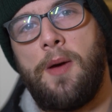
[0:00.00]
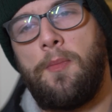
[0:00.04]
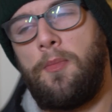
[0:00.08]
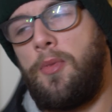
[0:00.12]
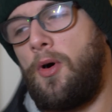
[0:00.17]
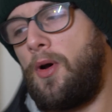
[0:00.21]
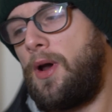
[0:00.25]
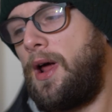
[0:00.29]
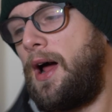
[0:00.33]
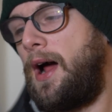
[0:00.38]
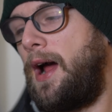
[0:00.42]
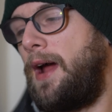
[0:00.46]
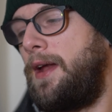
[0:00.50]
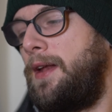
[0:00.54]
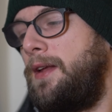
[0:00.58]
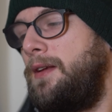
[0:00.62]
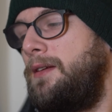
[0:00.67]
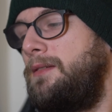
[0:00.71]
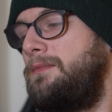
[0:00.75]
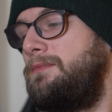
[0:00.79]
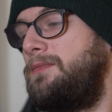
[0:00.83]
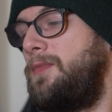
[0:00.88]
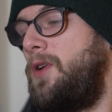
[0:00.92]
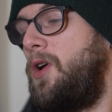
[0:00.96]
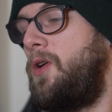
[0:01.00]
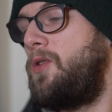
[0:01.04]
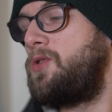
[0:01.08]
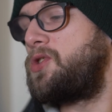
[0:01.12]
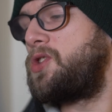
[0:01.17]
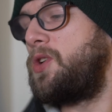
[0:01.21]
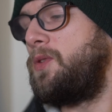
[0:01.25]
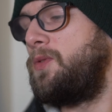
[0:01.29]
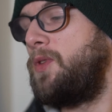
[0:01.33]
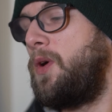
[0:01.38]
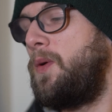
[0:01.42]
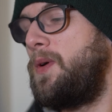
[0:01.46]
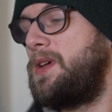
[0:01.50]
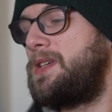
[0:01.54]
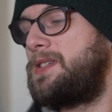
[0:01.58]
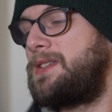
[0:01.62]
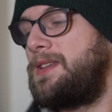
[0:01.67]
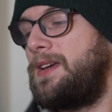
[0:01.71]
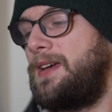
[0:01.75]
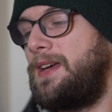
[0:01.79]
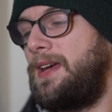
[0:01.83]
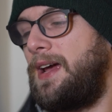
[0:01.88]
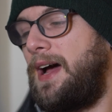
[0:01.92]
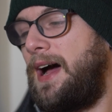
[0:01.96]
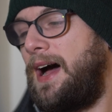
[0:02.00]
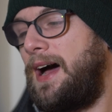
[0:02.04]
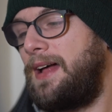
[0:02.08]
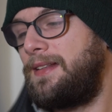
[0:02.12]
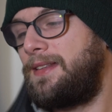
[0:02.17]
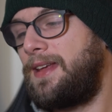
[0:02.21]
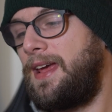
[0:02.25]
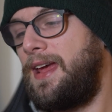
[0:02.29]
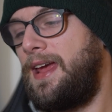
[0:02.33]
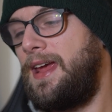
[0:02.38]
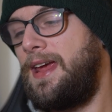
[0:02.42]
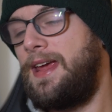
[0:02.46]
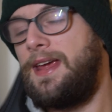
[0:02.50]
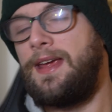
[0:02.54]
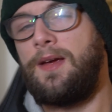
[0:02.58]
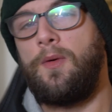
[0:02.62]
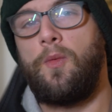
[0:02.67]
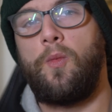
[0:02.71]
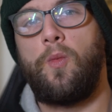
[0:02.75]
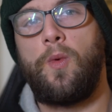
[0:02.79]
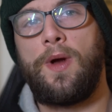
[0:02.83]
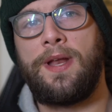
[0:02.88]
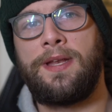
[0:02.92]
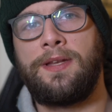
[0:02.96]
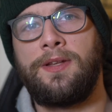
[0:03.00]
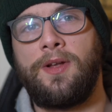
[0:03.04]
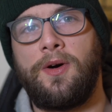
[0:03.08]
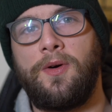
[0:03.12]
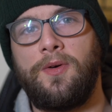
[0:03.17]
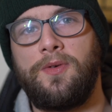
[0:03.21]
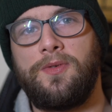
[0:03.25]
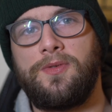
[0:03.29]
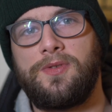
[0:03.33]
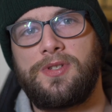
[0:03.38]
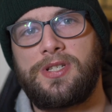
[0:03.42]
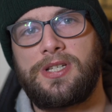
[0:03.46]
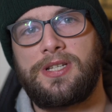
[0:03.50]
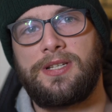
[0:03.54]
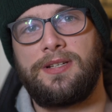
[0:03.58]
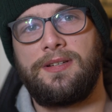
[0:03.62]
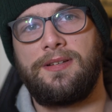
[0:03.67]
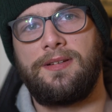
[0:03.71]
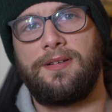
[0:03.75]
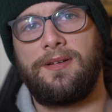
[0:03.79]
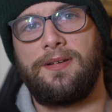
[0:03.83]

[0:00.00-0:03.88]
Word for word: But I also noticed that it had a Windows